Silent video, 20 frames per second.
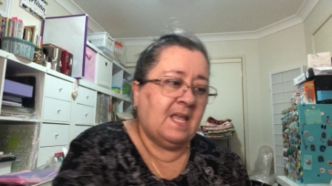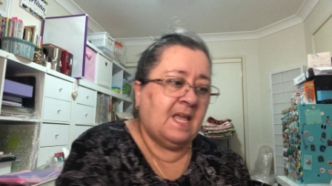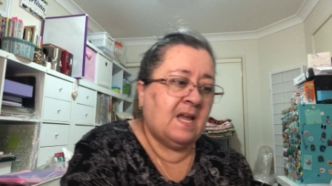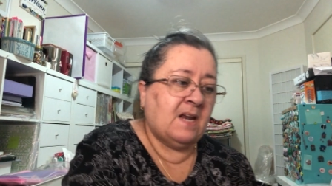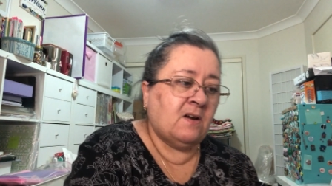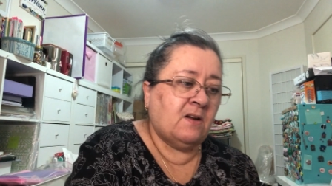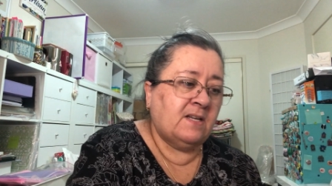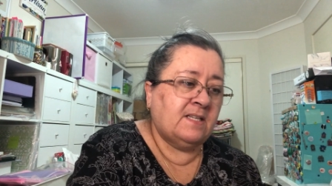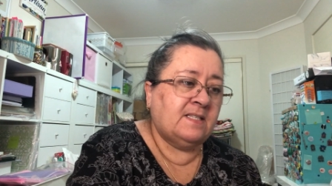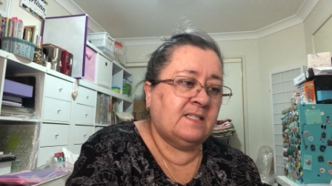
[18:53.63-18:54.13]

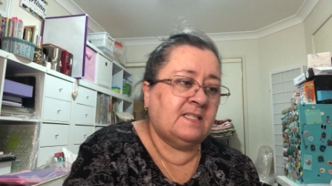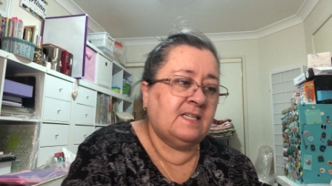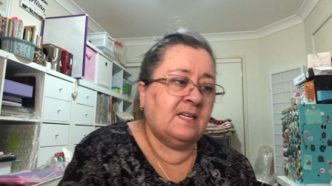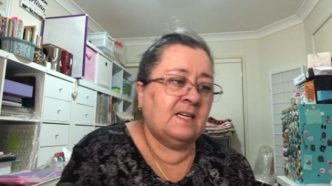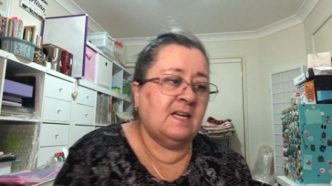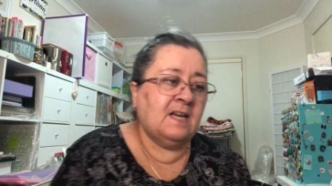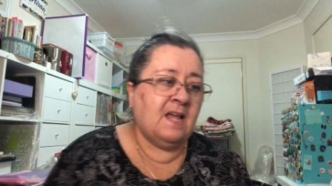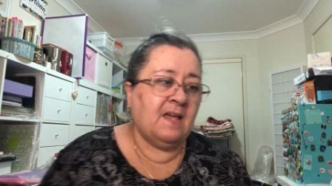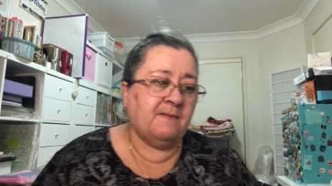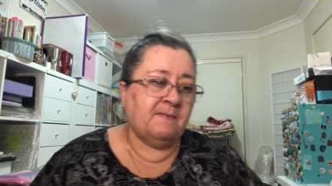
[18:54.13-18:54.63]
And I
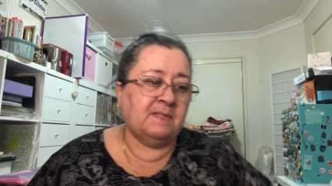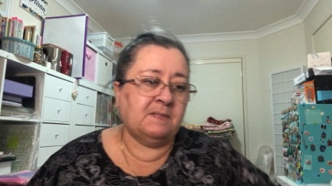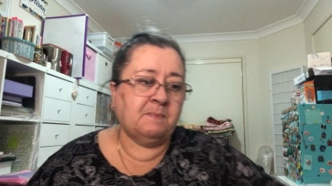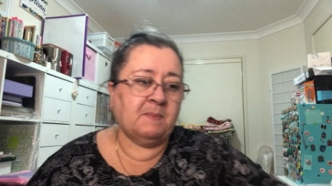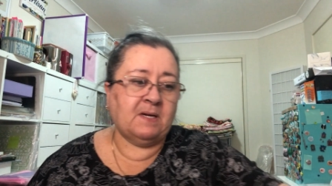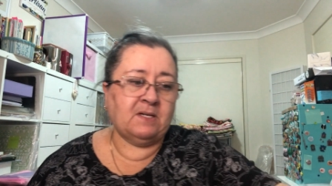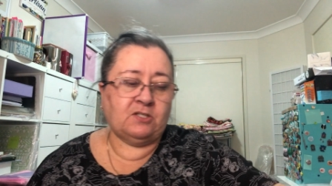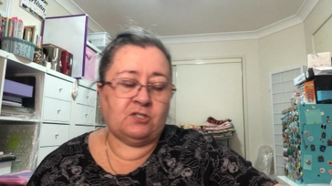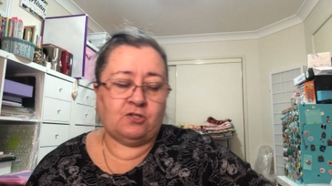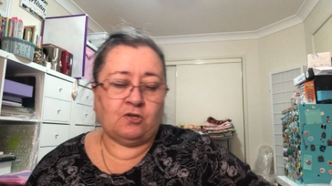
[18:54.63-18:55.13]
didn't have as
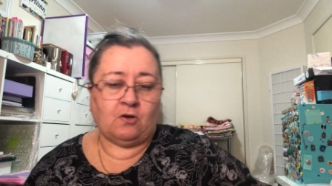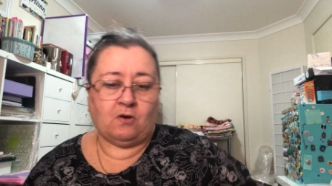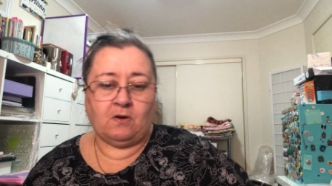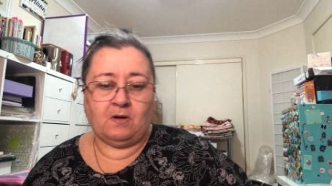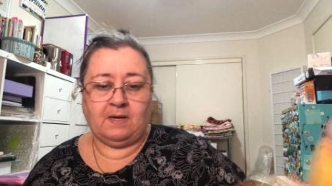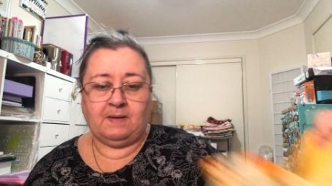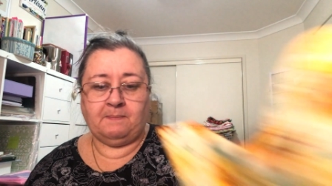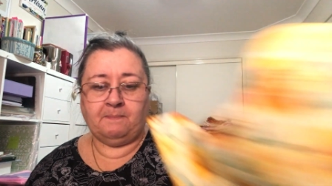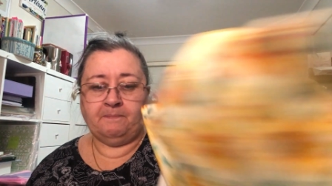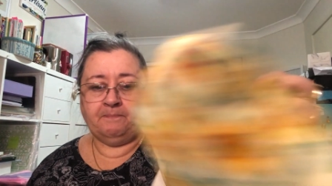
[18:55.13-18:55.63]
much
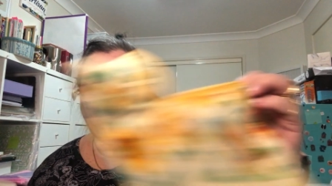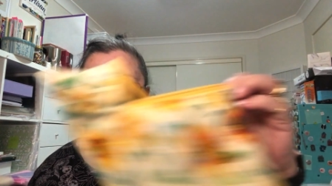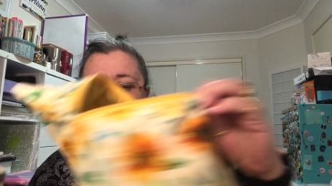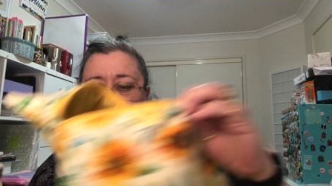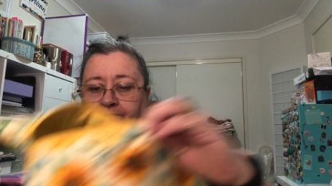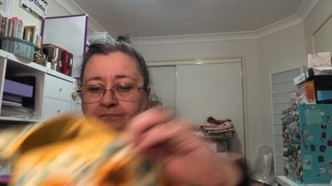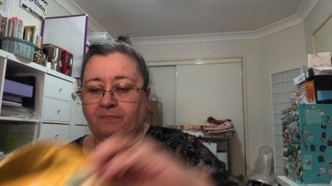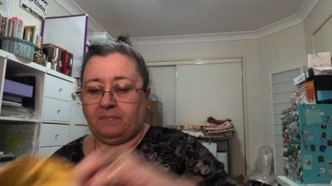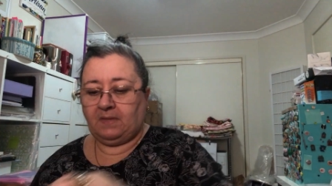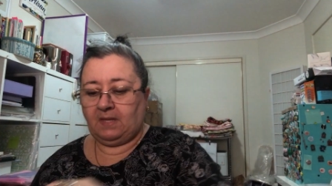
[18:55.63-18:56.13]
time
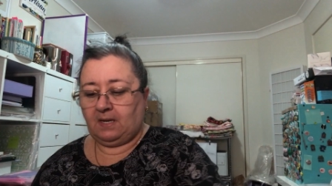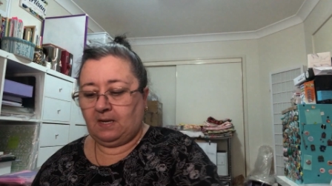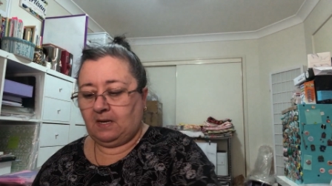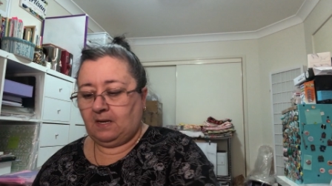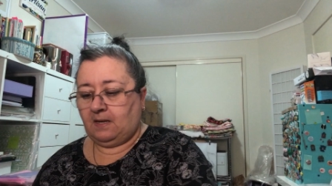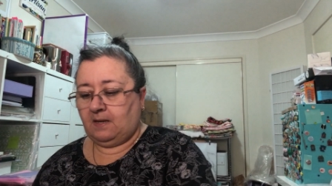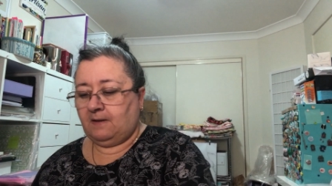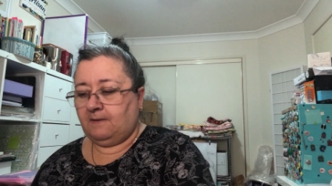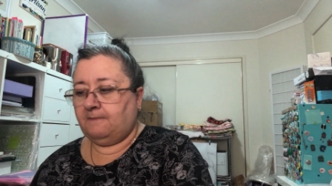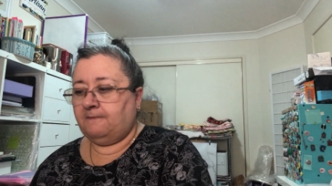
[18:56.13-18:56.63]

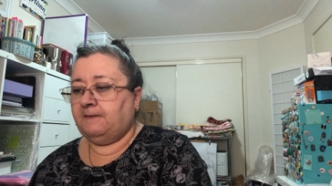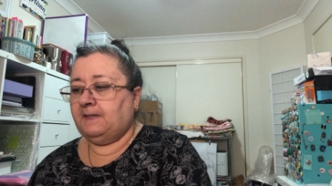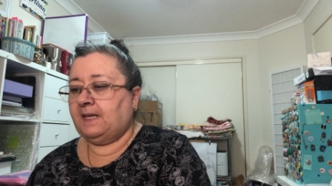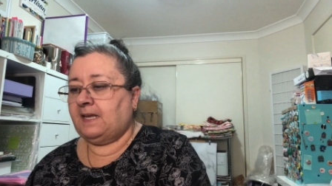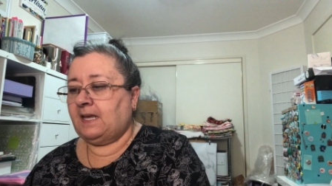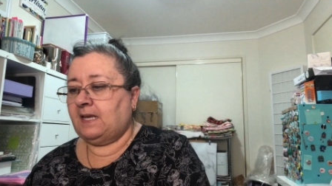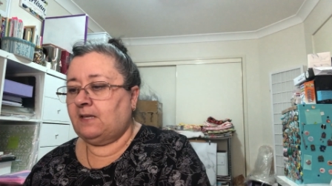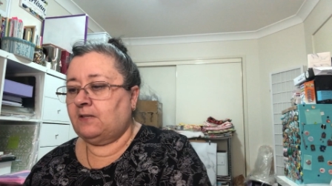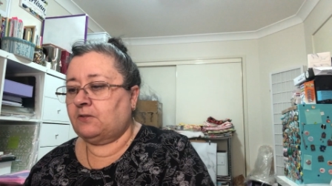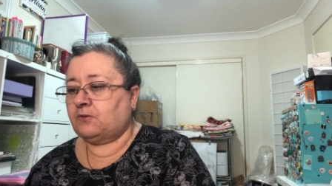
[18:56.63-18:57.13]

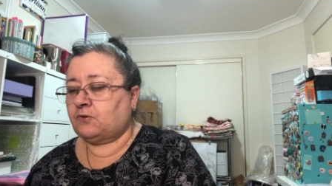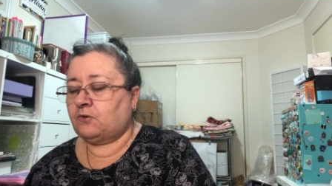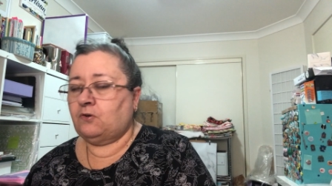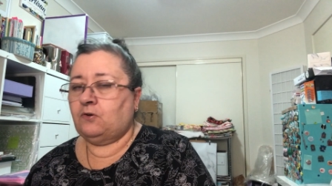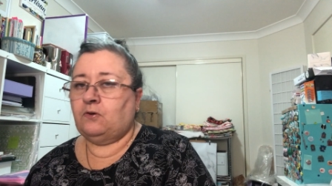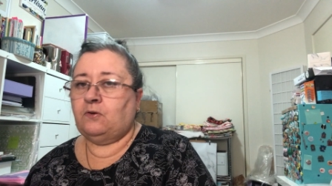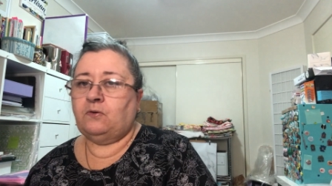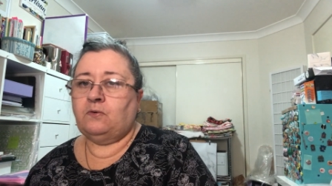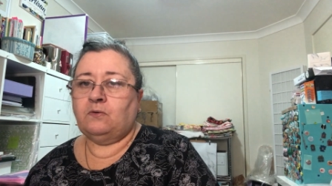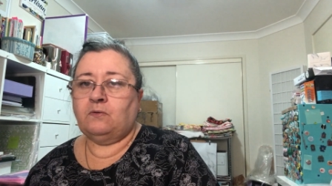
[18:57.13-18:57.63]
flicking
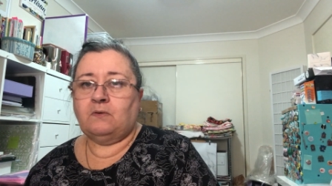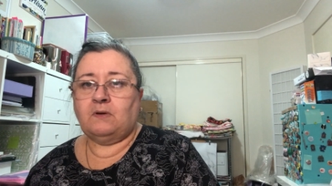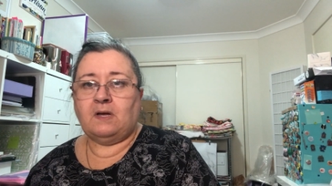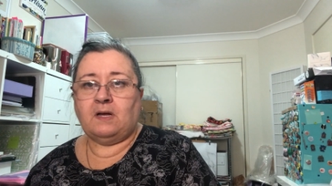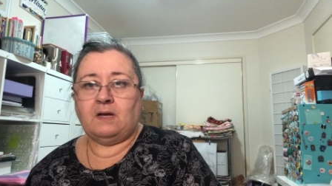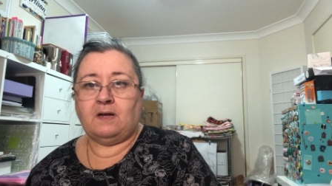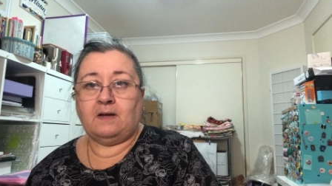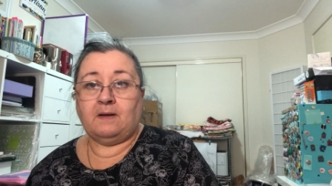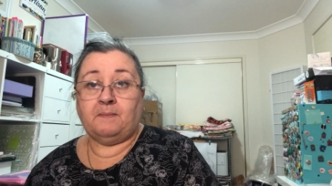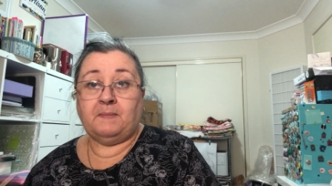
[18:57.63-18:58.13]
through
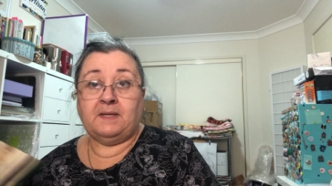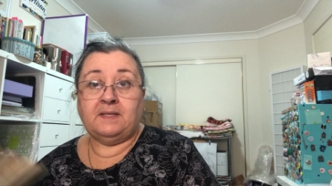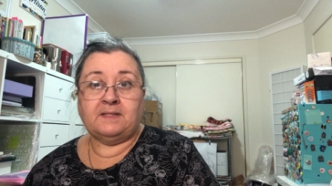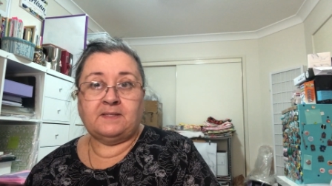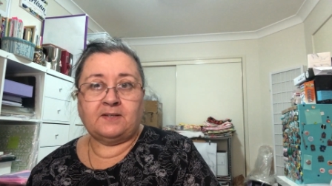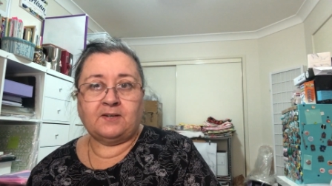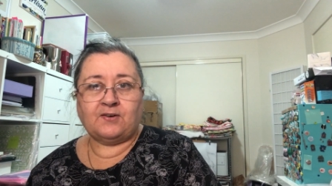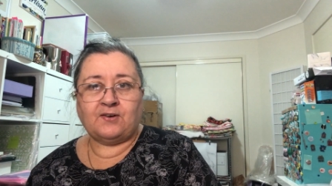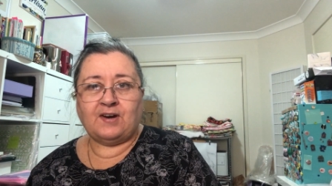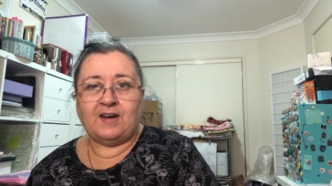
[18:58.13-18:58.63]

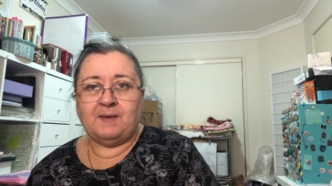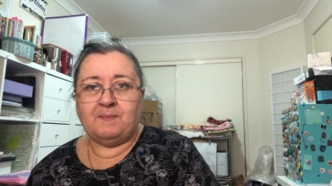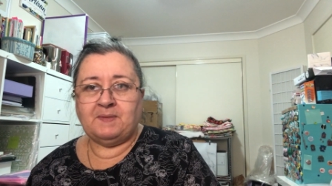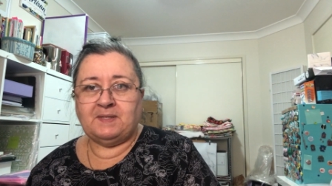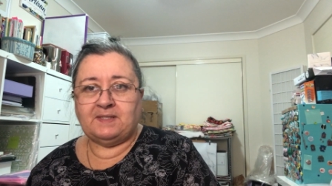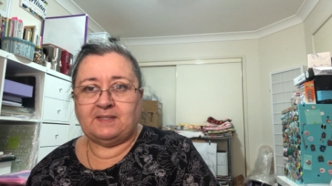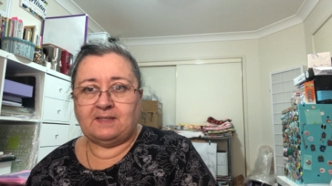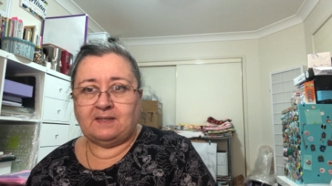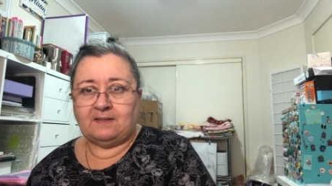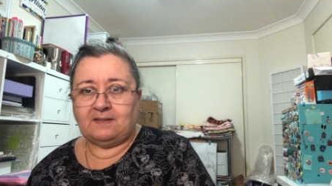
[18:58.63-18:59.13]
Instagram
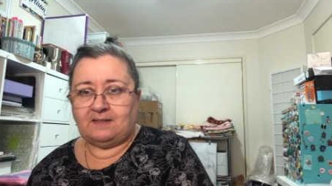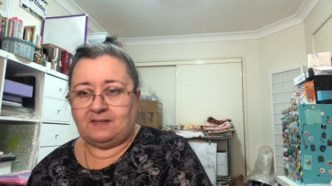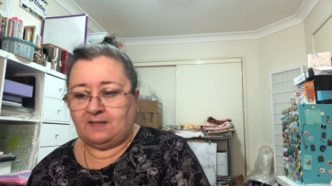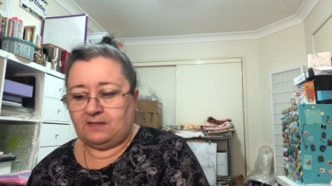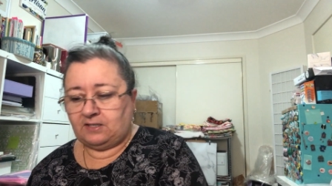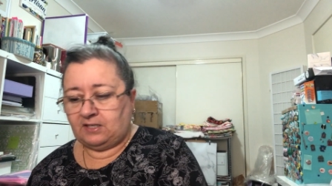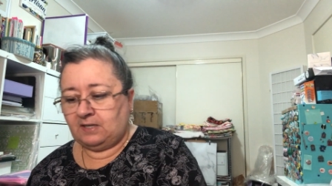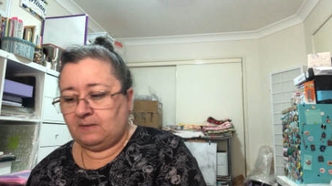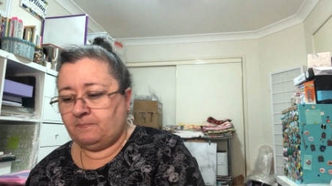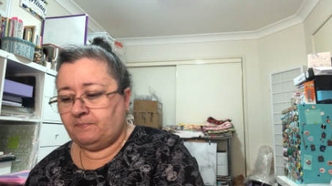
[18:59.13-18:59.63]
instead of
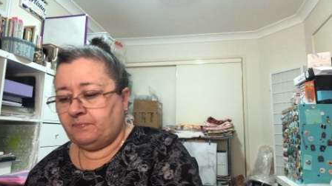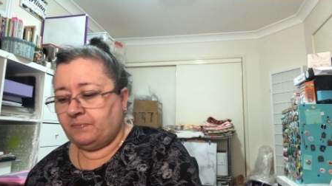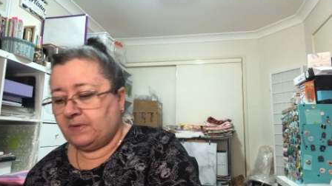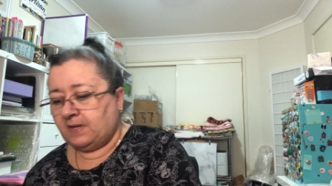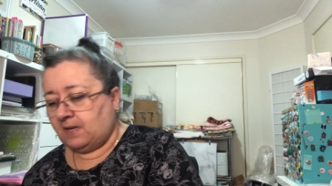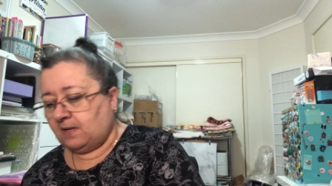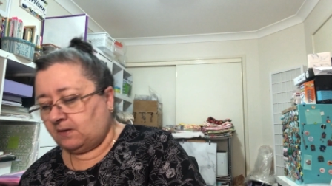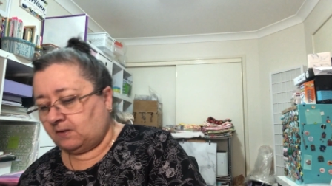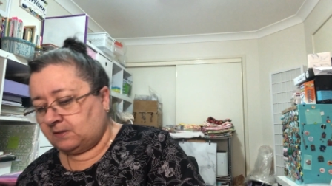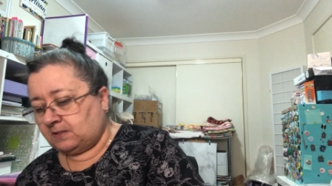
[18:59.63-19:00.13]
stitching,
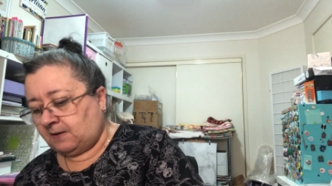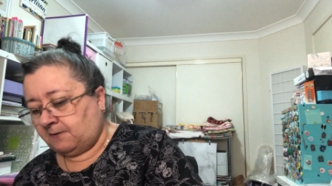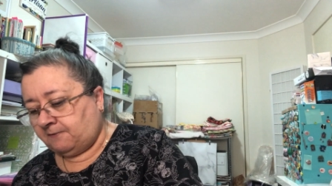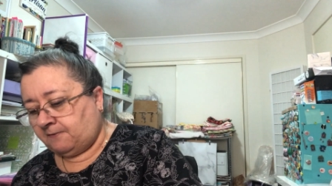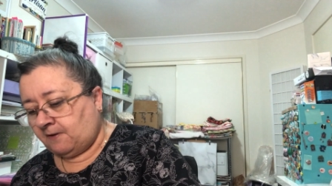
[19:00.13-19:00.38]
because I